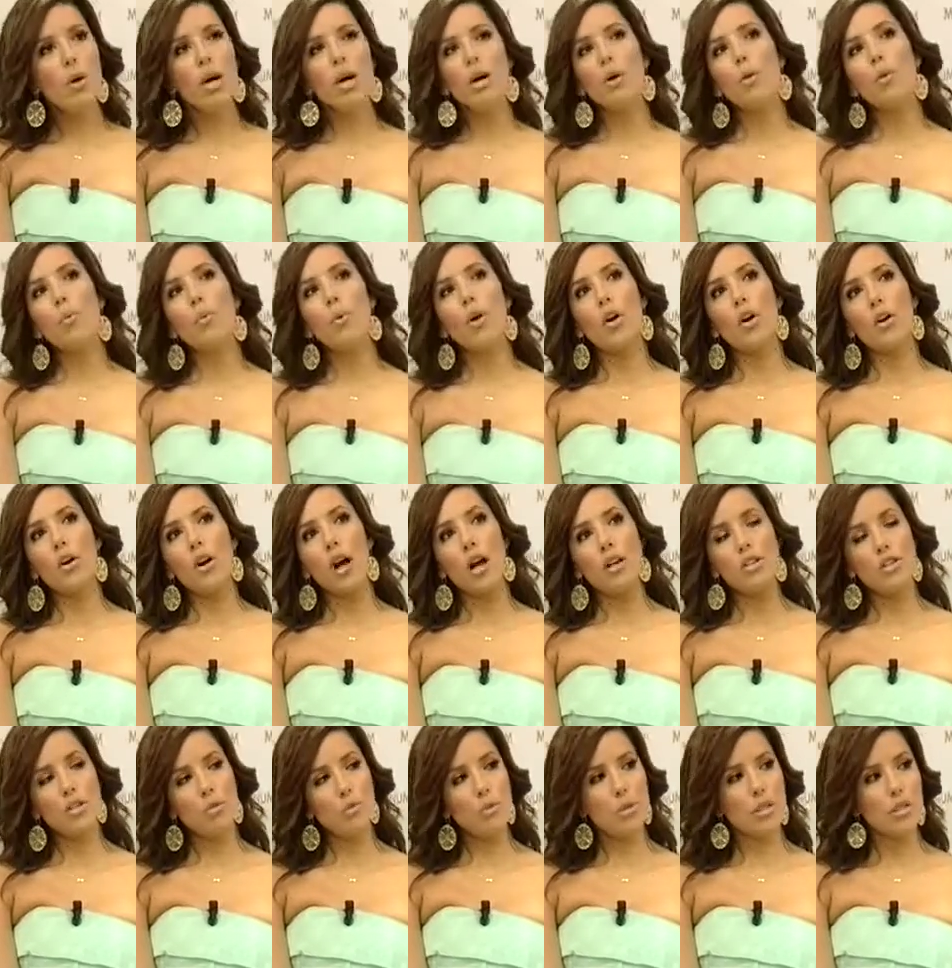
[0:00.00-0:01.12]
Well, our
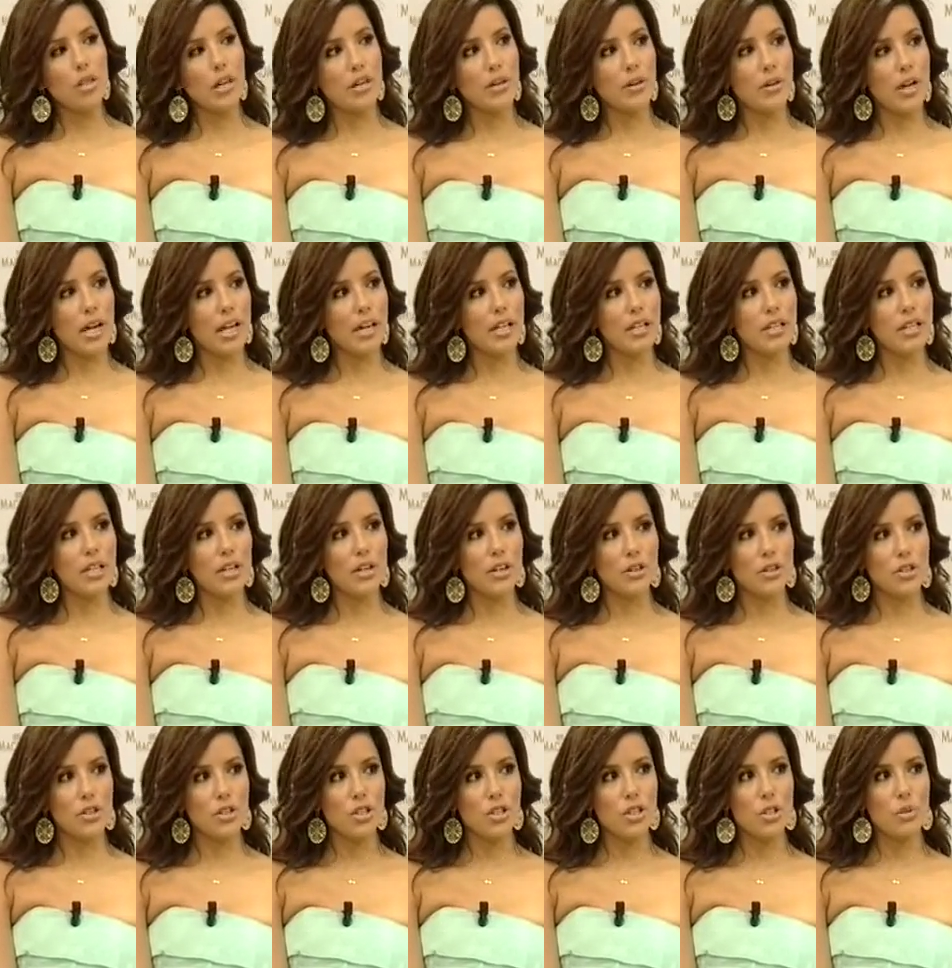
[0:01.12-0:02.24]
costume designer, Kate
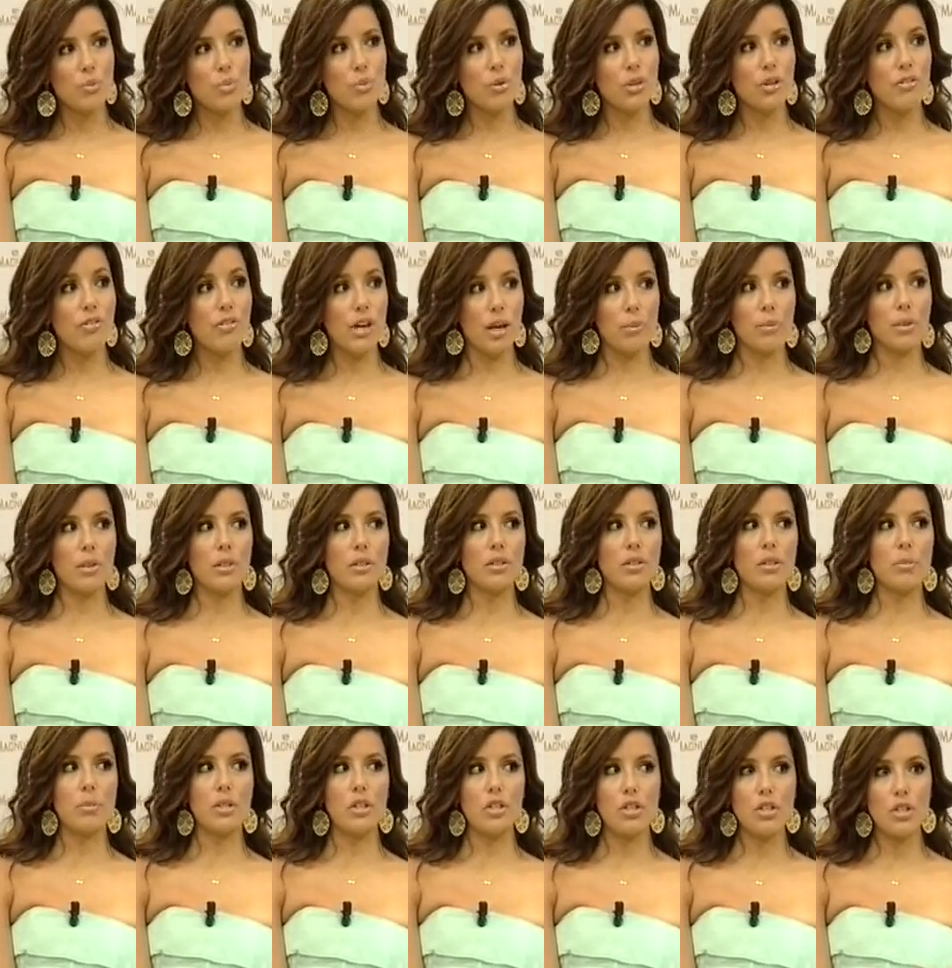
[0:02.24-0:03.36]
Adair, she's pretty
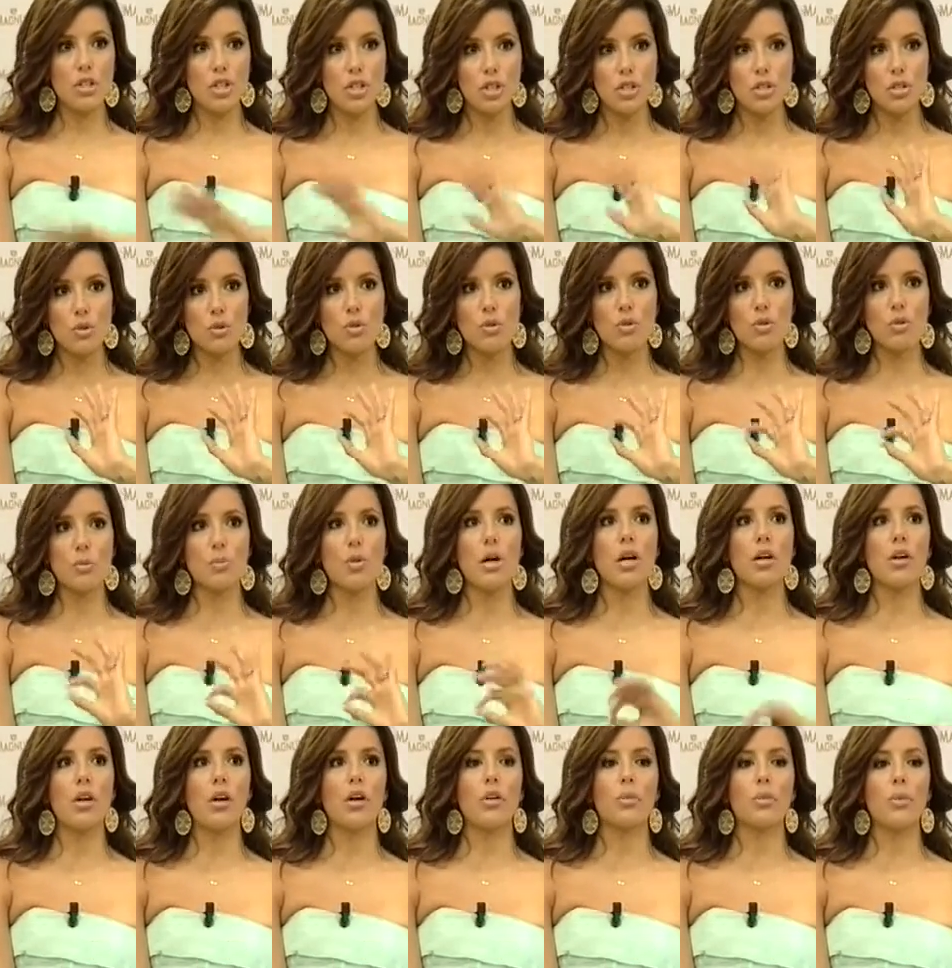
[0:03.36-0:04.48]
fabulous. I mean, she's
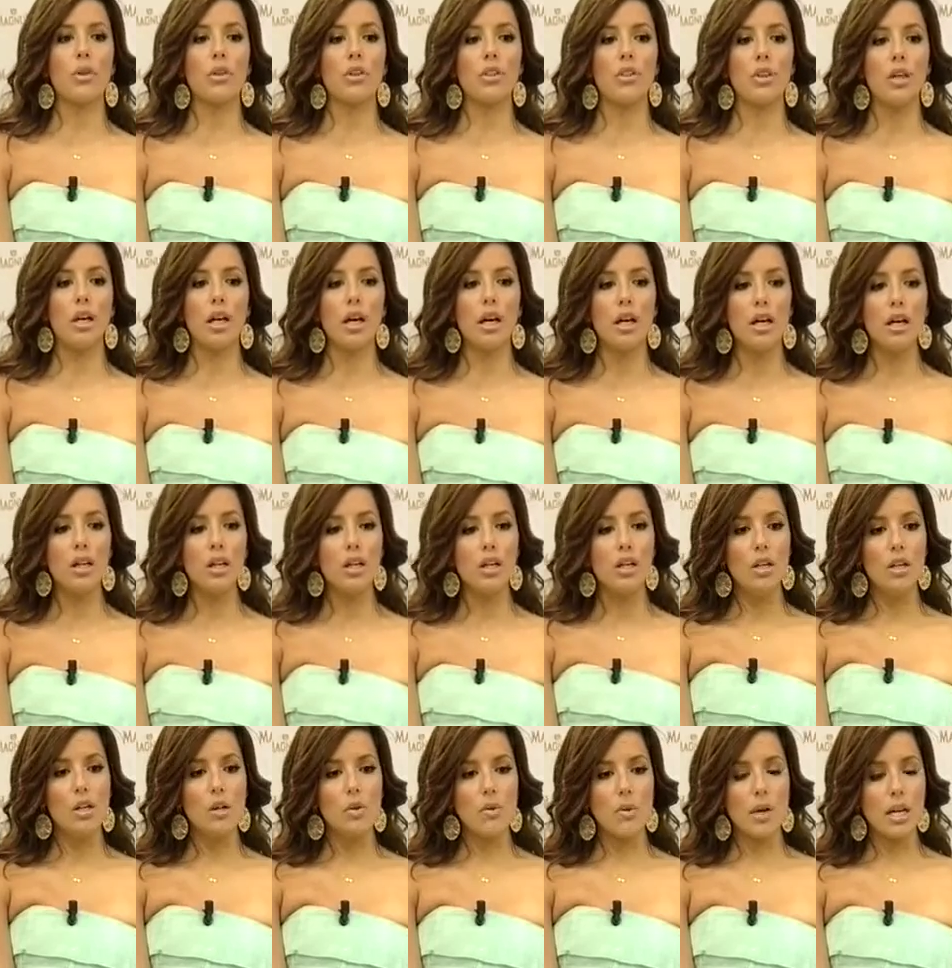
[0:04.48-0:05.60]
spot on with
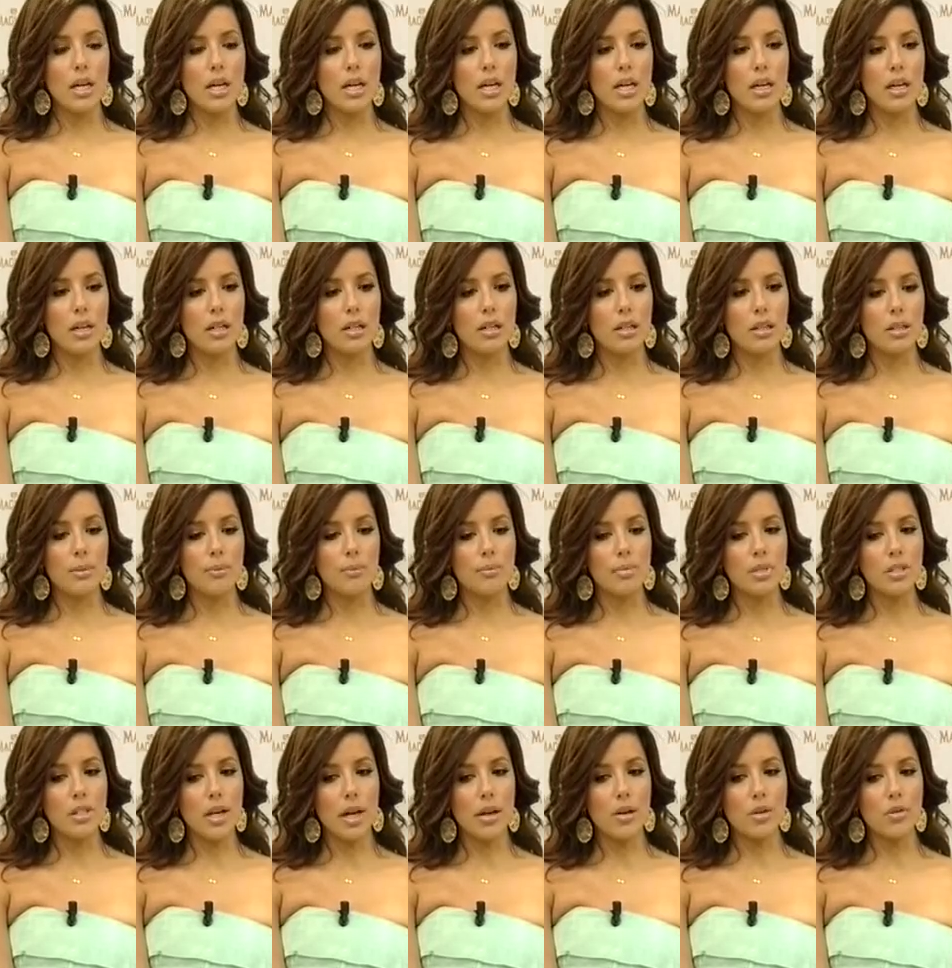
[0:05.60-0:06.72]
creating
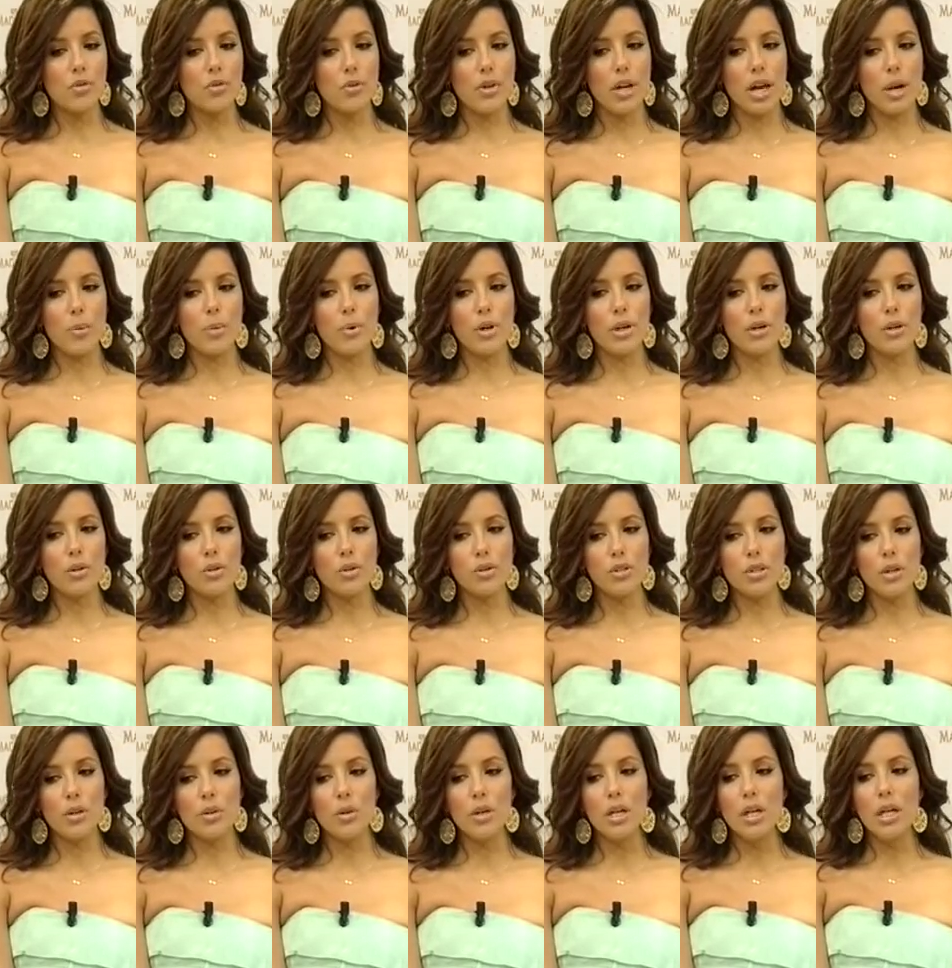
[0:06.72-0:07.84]
styles for Gabrielle.
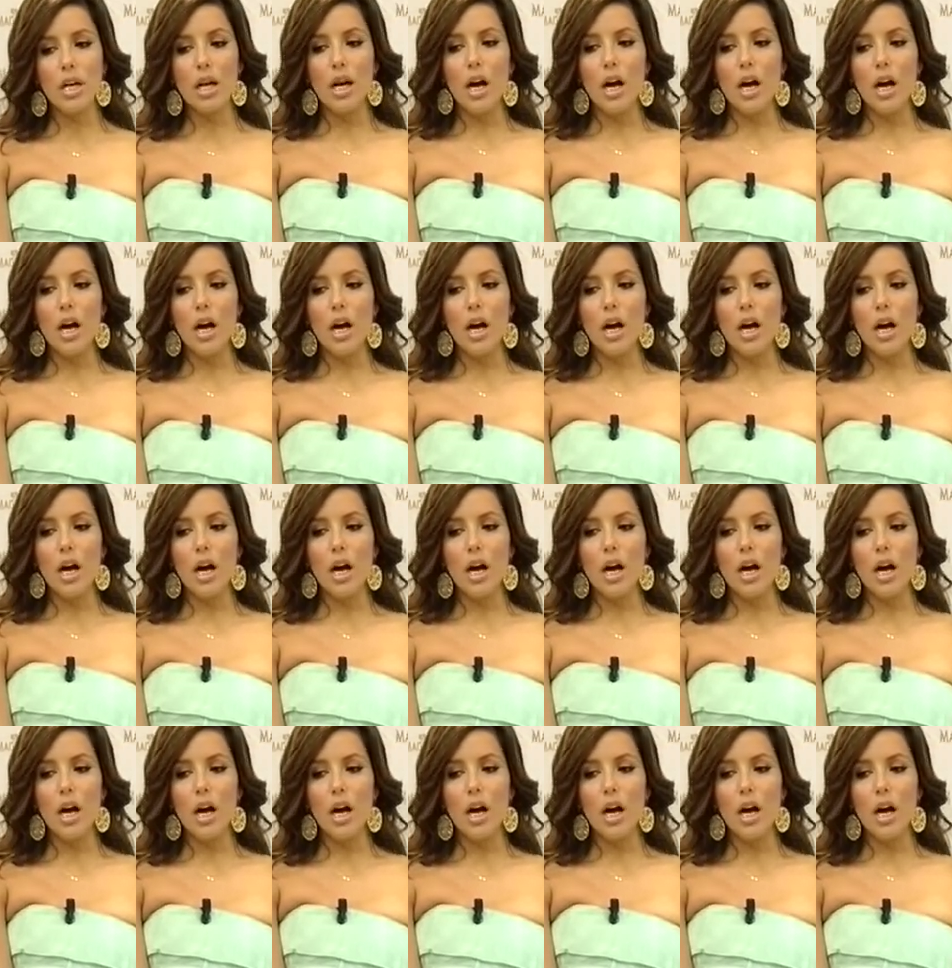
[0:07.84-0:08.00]
So,